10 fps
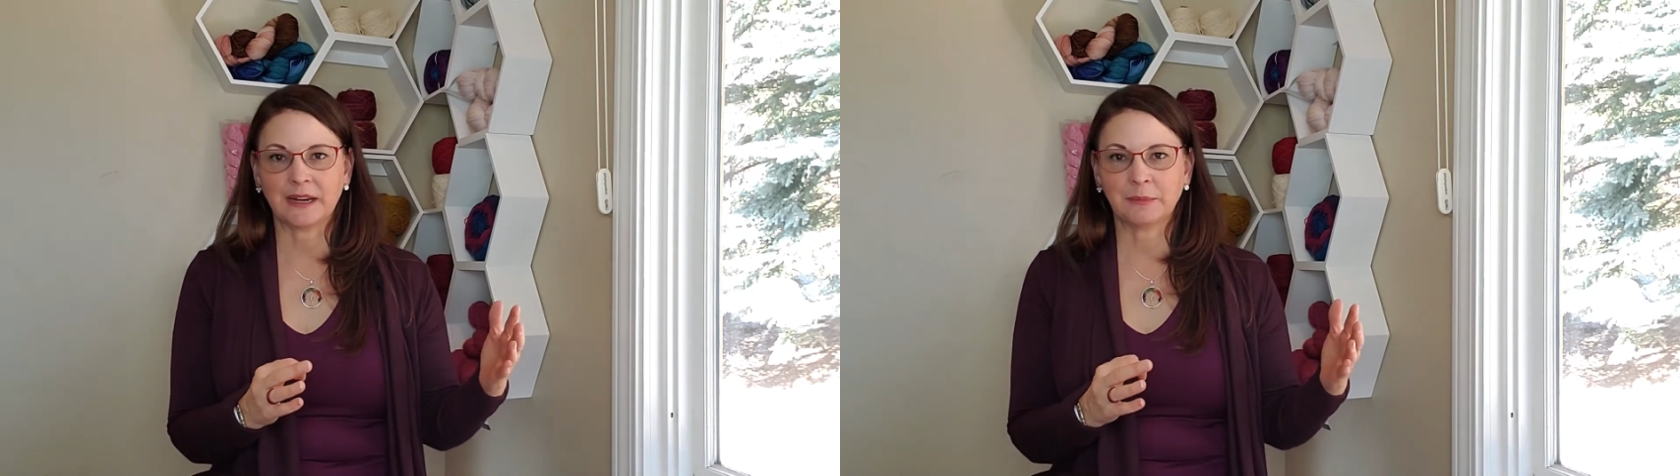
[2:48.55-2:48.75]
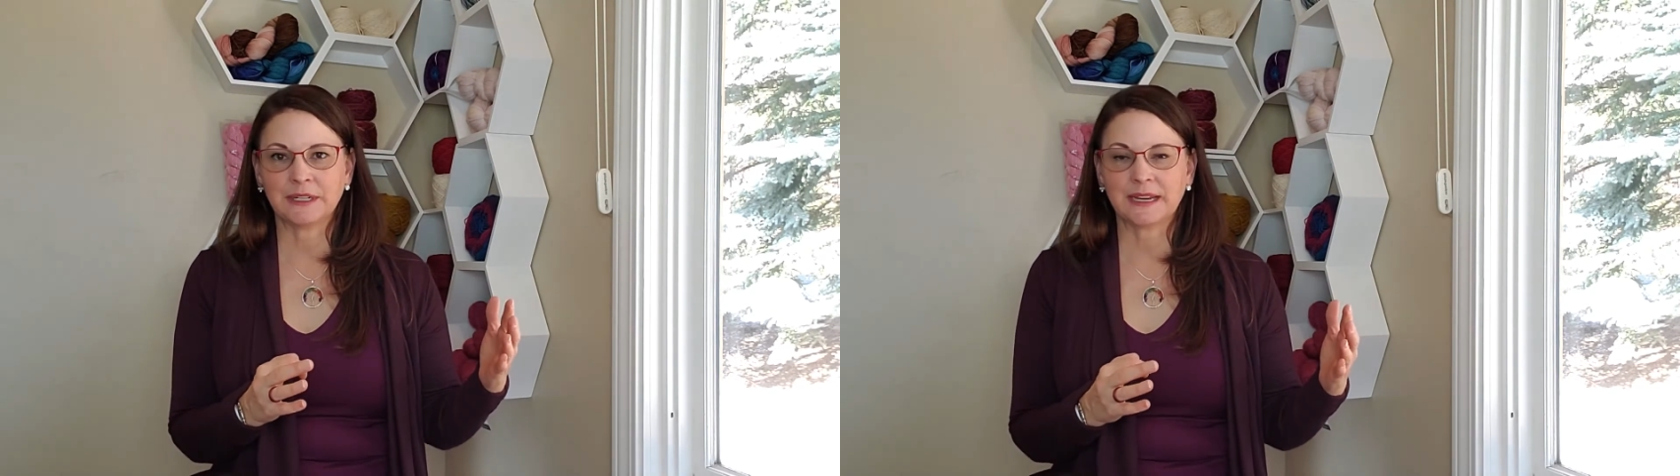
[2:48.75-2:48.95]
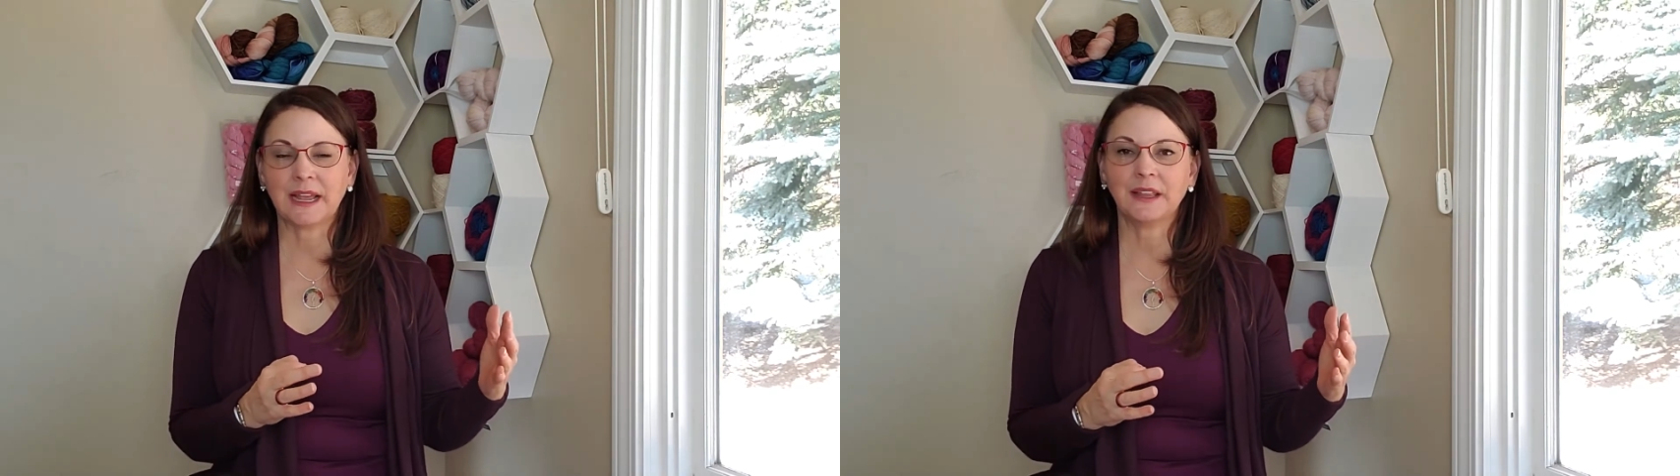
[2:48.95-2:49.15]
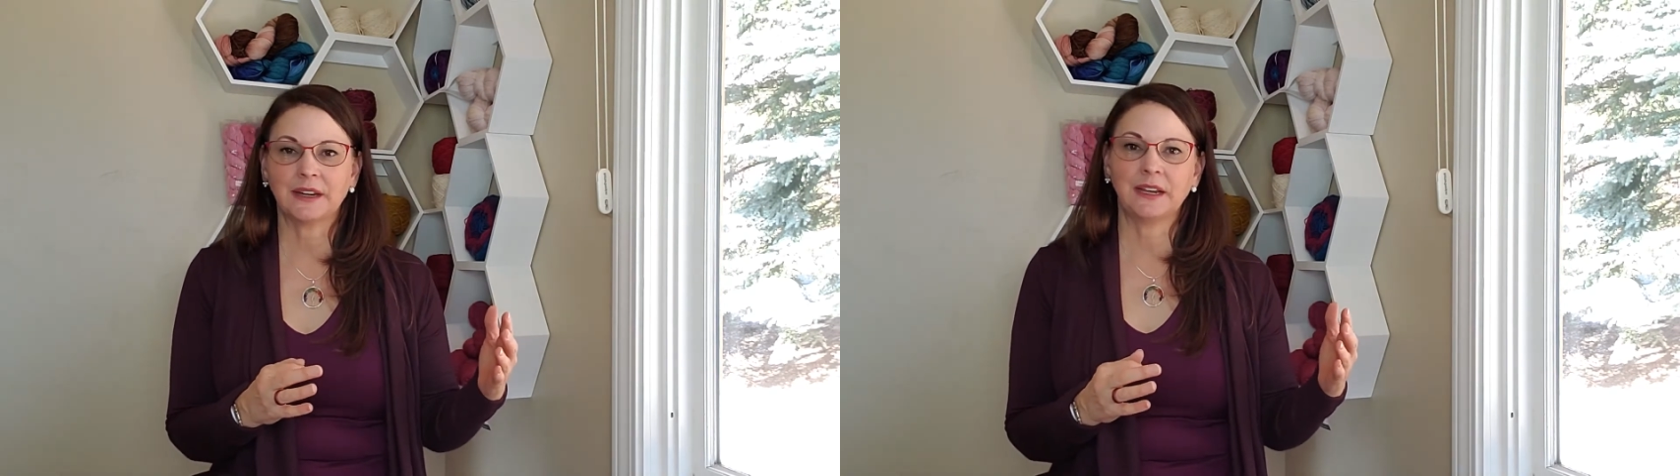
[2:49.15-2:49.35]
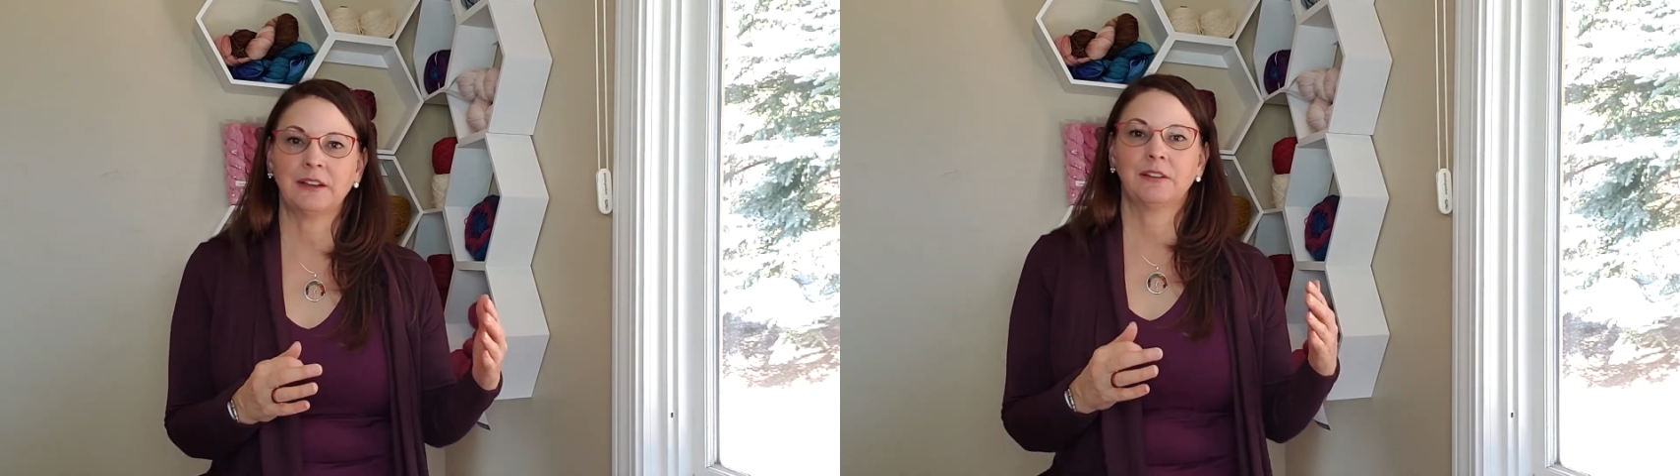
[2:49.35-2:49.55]

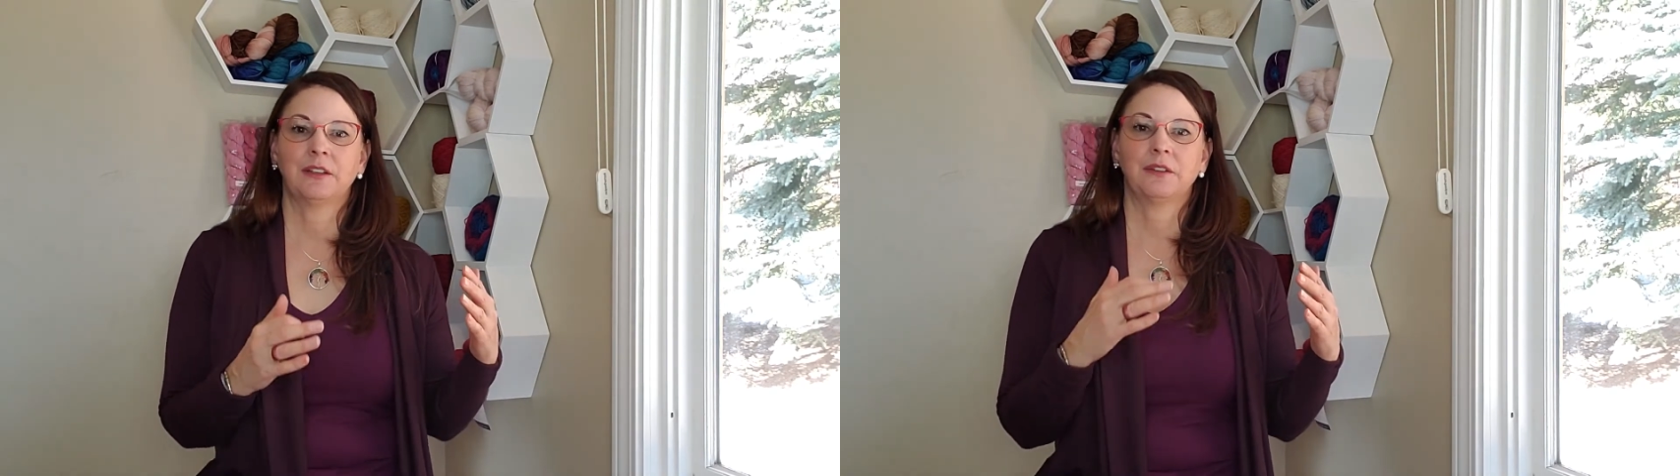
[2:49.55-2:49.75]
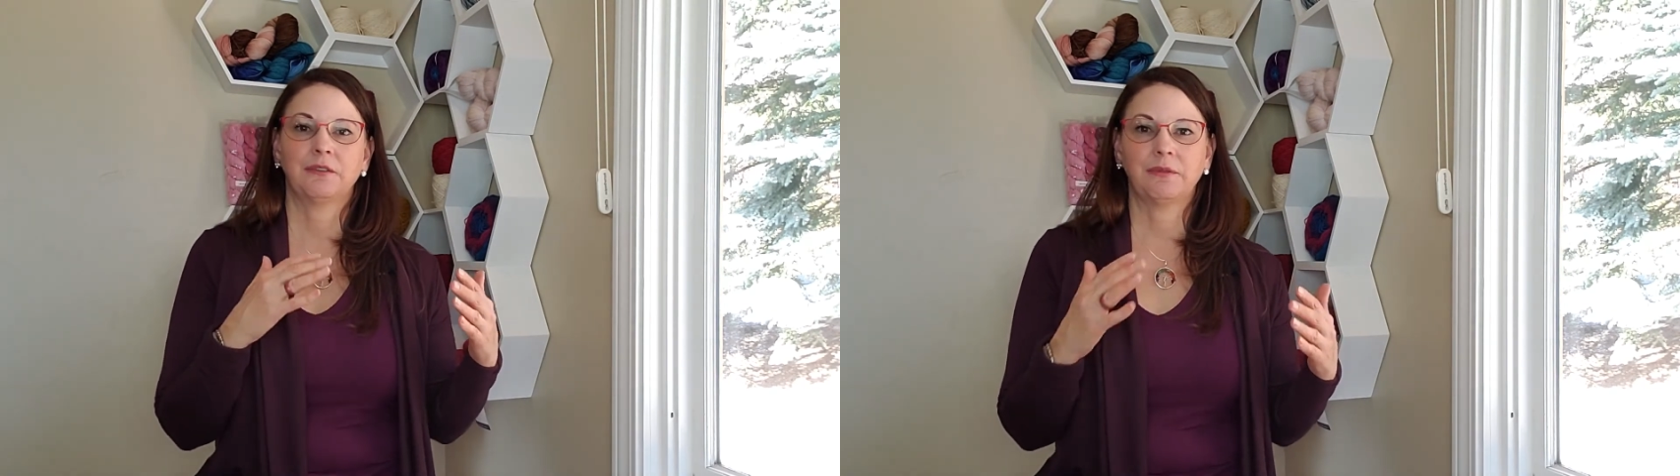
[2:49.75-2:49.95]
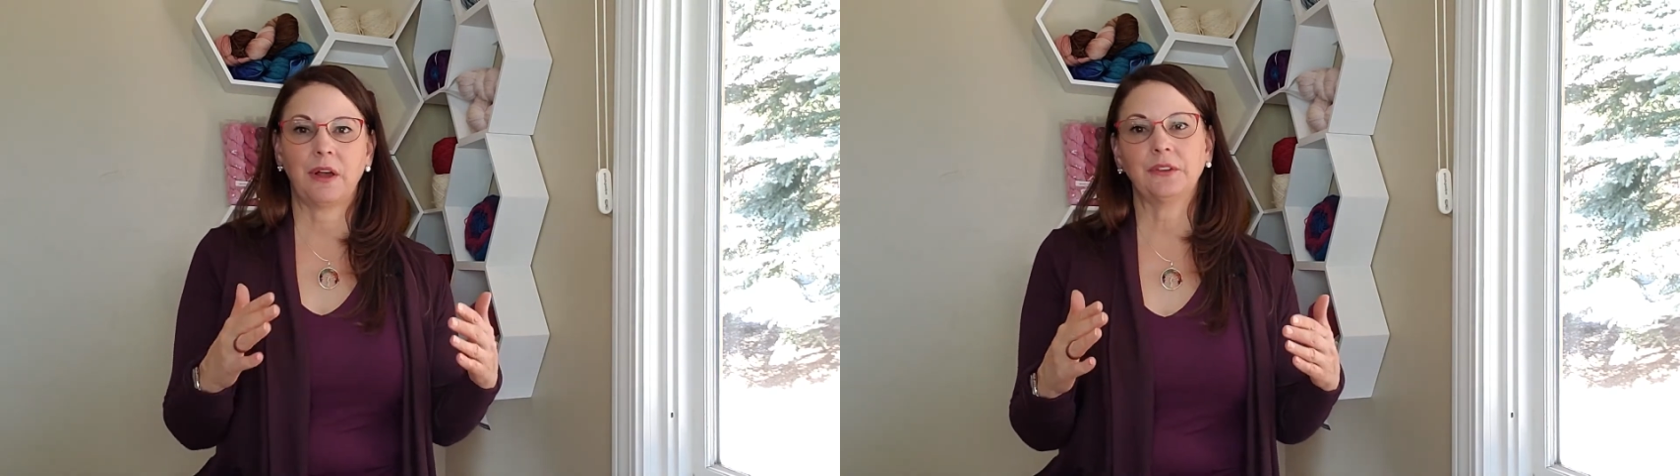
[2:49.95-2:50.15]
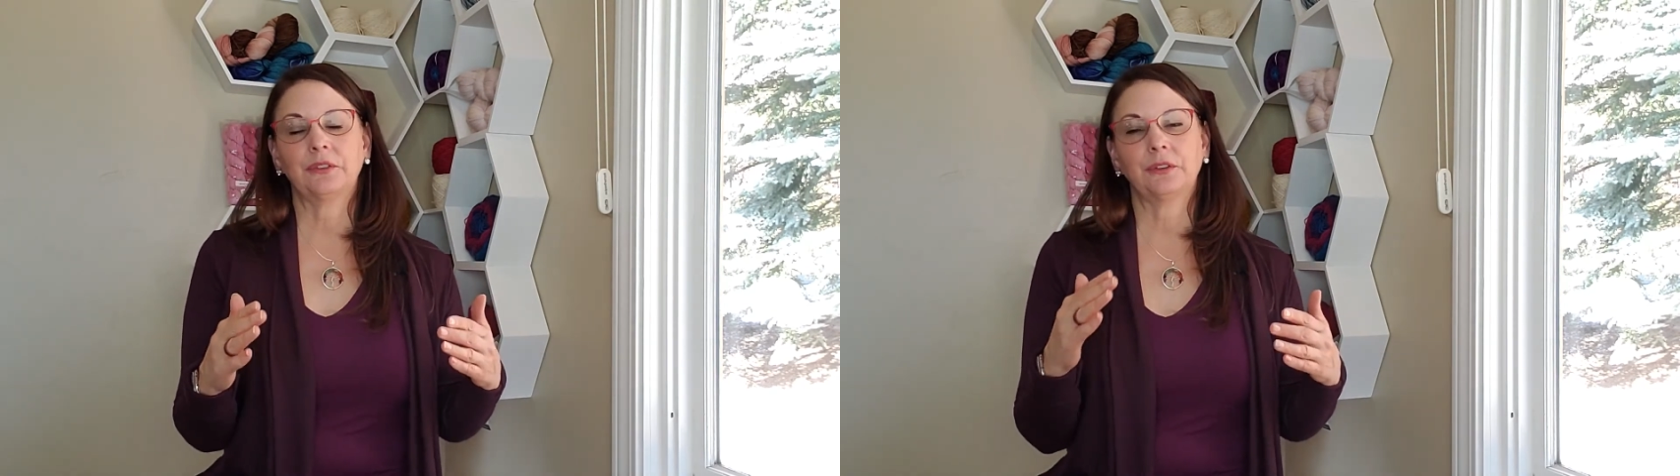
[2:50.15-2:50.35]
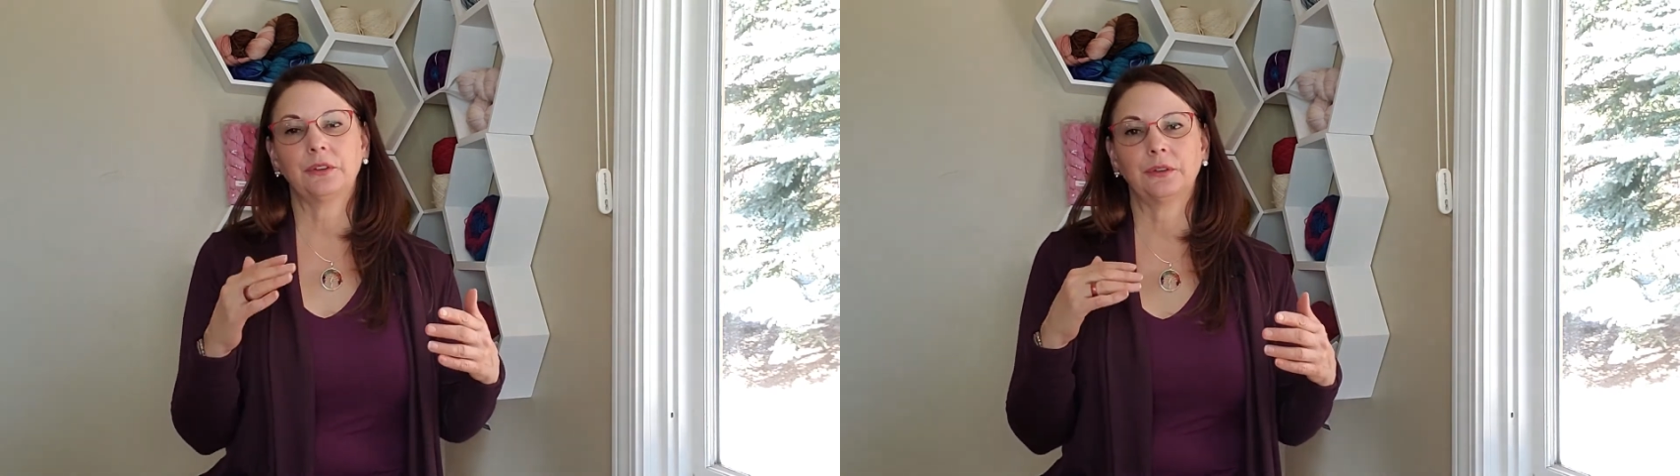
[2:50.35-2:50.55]
mentality
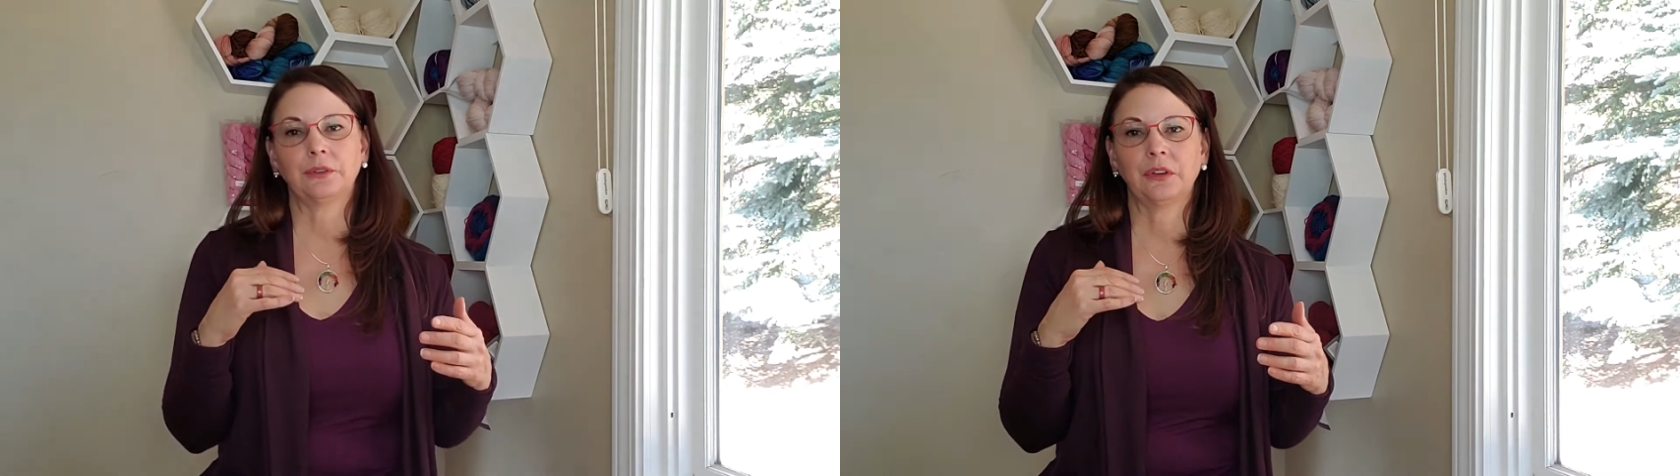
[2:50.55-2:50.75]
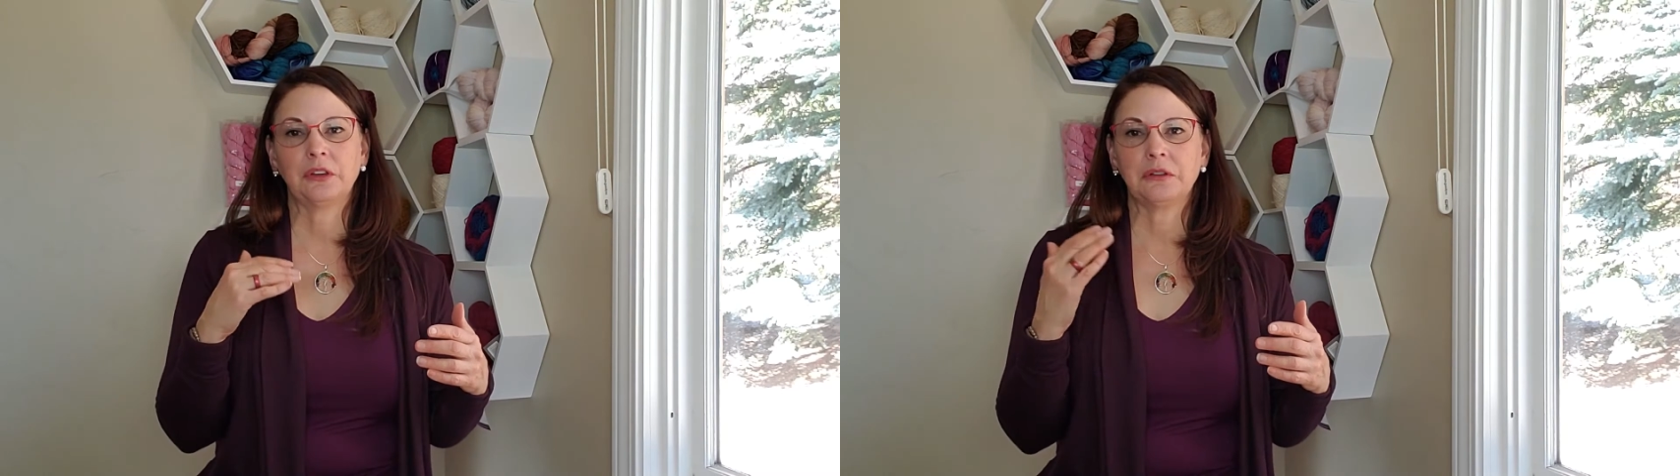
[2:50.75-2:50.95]
fosters